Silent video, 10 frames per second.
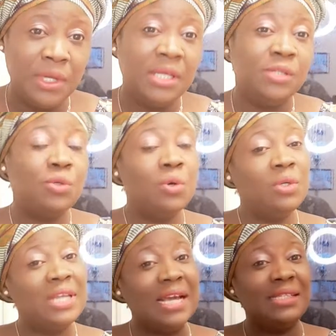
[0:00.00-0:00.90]
so
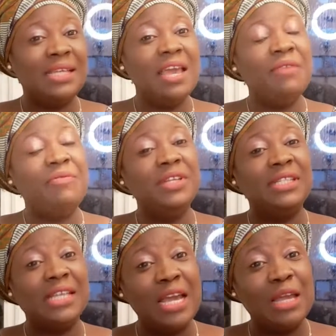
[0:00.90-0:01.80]
that every
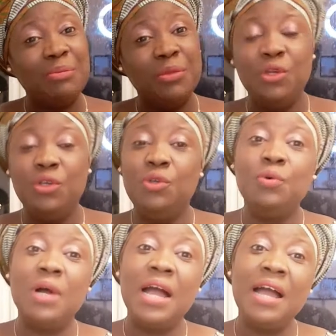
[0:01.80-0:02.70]
time you
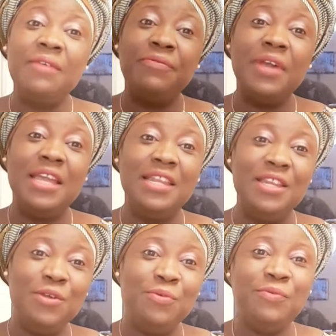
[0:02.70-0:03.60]
will have a
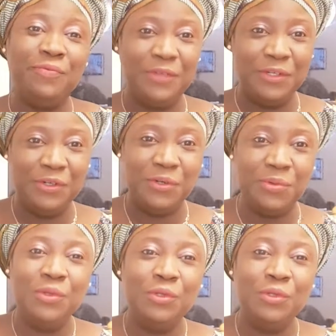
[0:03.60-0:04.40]
new video